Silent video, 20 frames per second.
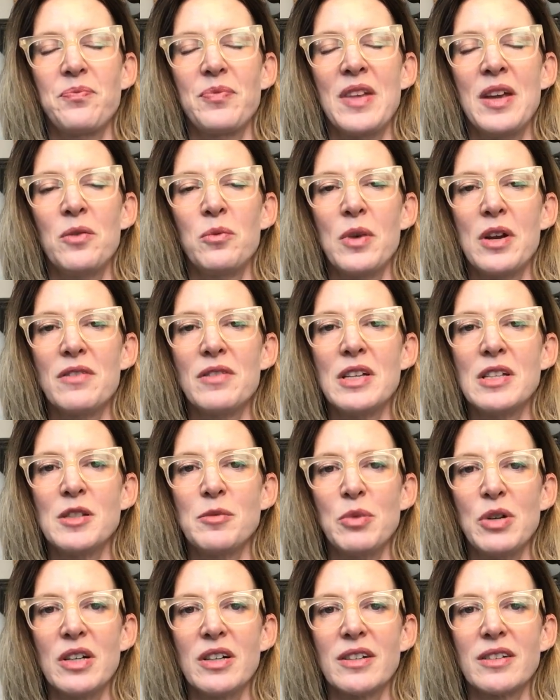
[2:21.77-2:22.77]
in one of his
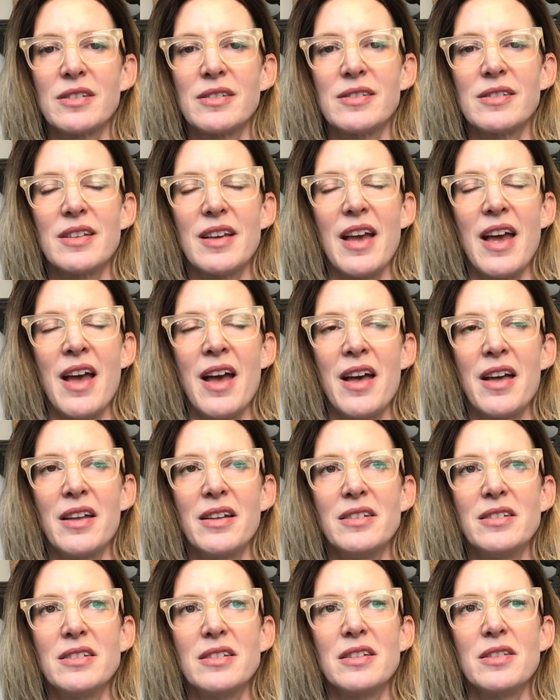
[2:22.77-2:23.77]
books,
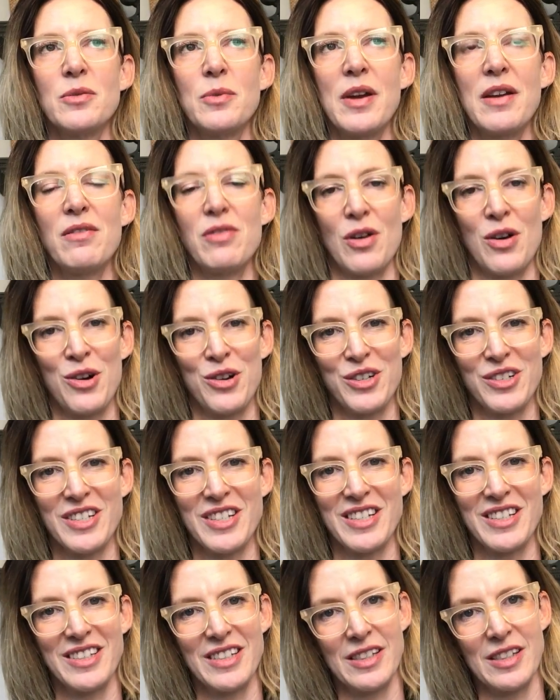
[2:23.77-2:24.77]
and The Way of the
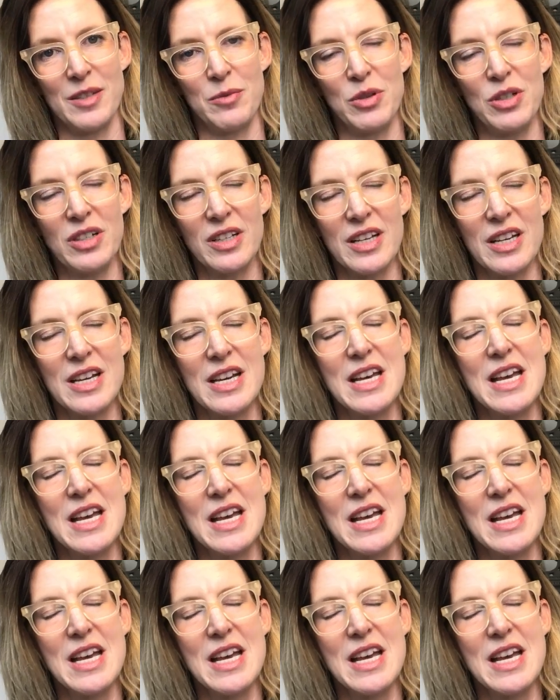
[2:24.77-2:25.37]
Heart is the book